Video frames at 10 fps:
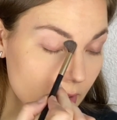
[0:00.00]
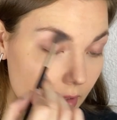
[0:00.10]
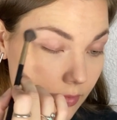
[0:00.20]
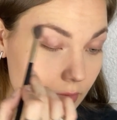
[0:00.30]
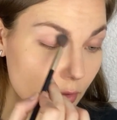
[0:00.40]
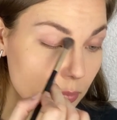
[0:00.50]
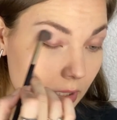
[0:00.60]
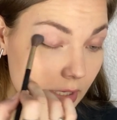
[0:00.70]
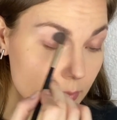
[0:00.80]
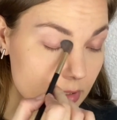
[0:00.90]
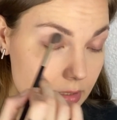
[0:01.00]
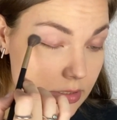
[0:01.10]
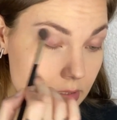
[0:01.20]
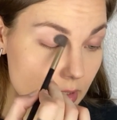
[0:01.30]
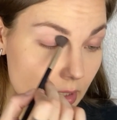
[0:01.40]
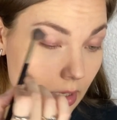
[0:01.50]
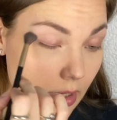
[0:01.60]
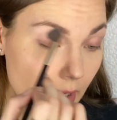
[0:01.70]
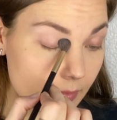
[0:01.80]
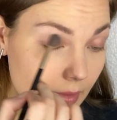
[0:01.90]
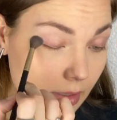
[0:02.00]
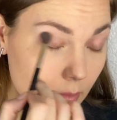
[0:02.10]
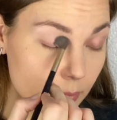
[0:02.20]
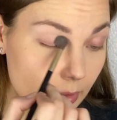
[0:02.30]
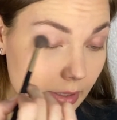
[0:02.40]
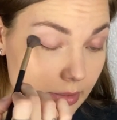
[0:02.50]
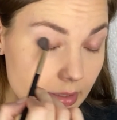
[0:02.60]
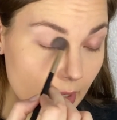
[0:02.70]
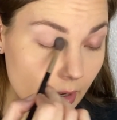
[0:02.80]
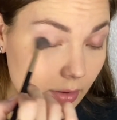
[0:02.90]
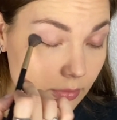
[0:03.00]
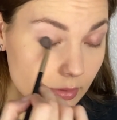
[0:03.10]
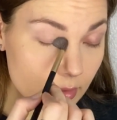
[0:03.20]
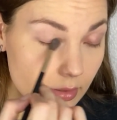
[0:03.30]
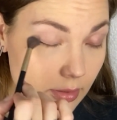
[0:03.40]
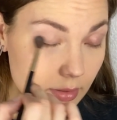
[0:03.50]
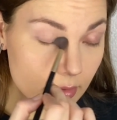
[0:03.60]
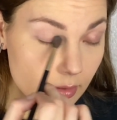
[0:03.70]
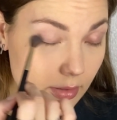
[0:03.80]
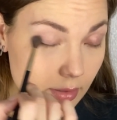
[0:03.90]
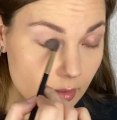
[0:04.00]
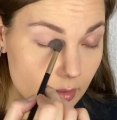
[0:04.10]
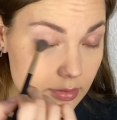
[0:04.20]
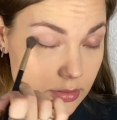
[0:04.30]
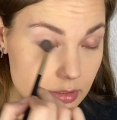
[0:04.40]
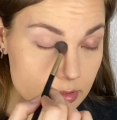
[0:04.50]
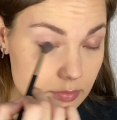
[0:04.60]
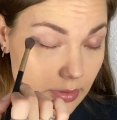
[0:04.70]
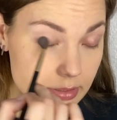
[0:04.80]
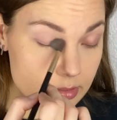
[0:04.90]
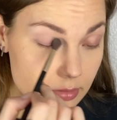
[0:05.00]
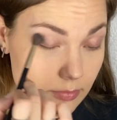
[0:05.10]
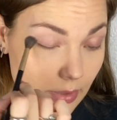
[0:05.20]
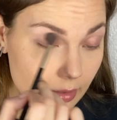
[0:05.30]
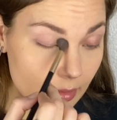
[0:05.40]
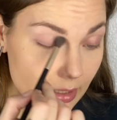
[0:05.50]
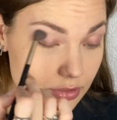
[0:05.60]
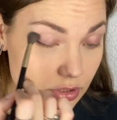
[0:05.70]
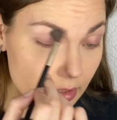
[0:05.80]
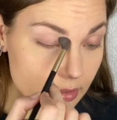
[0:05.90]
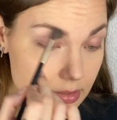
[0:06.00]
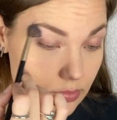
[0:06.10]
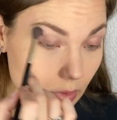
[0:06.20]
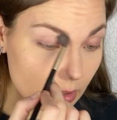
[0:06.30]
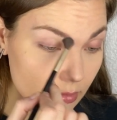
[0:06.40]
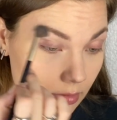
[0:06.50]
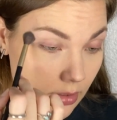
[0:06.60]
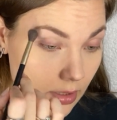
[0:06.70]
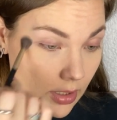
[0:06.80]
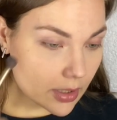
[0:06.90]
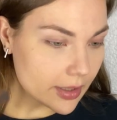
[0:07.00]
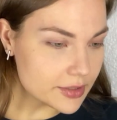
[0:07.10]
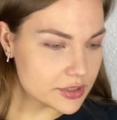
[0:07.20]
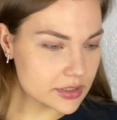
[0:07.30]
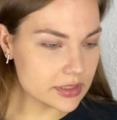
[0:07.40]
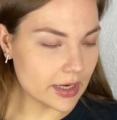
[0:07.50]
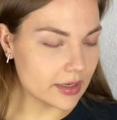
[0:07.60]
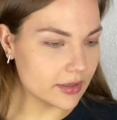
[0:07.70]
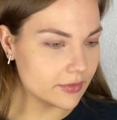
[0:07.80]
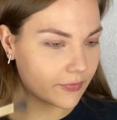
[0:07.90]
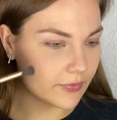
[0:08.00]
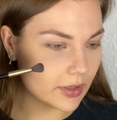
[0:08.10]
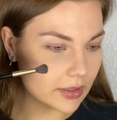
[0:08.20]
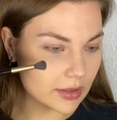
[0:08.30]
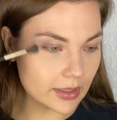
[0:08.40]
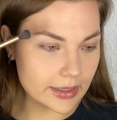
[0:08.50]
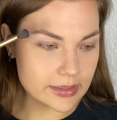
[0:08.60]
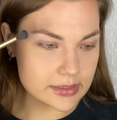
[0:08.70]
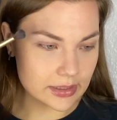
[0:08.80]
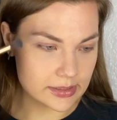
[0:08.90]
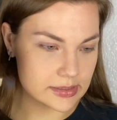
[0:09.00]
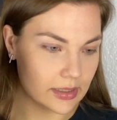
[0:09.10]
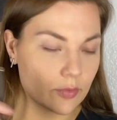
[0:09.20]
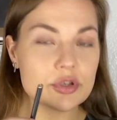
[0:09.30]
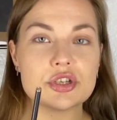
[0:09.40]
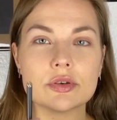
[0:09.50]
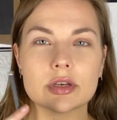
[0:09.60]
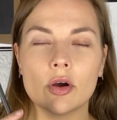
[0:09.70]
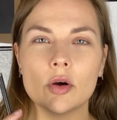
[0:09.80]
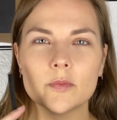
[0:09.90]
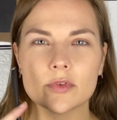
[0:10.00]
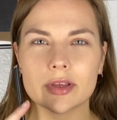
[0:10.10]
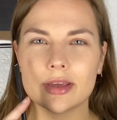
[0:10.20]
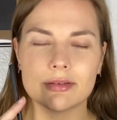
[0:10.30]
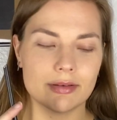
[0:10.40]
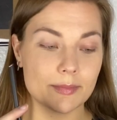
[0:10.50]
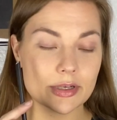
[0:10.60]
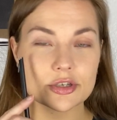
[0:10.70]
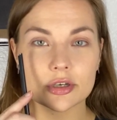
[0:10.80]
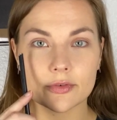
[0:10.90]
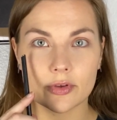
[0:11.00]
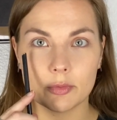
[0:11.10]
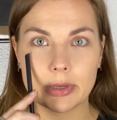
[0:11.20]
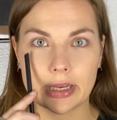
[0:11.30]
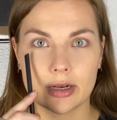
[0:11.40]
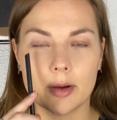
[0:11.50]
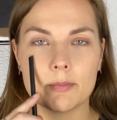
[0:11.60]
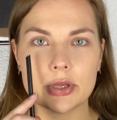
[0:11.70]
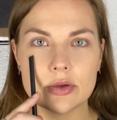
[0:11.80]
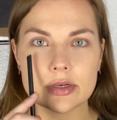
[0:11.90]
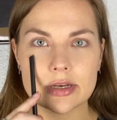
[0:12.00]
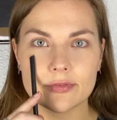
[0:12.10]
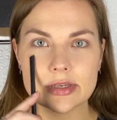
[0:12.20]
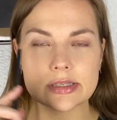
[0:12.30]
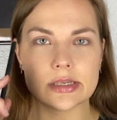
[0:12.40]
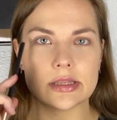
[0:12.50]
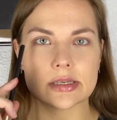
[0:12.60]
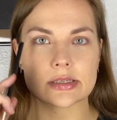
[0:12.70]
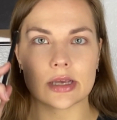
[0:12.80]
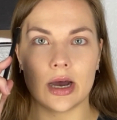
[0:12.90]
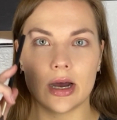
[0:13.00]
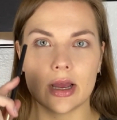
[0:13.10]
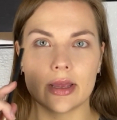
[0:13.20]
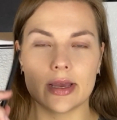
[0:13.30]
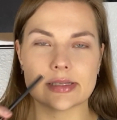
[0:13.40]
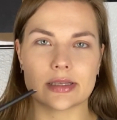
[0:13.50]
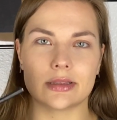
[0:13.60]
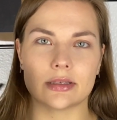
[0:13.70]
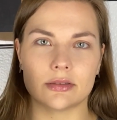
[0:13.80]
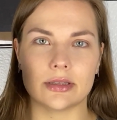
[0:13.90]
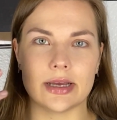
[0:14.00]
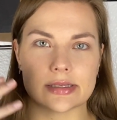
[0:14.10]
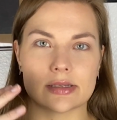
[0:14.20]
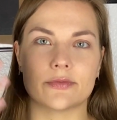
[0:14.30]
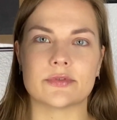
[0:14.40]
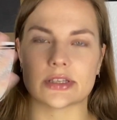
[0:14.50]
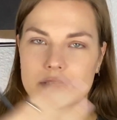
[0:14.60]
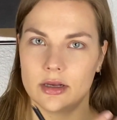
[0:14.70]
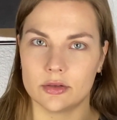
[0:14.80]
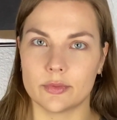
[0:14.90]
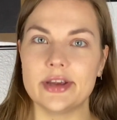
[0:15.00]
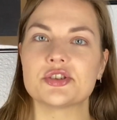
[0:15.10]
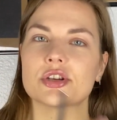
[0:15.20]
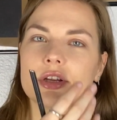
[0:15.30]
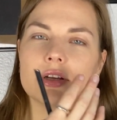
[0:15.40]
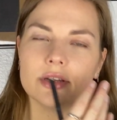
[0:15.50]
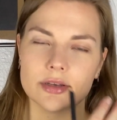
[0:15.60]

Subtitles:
their pigment, and then I'll bring down just right to my lash line as well, and just kind of a light dusting, which you could hopefully, I'm not sure if it'll pick it up, but you can definitely see this eye has a little less of discoloration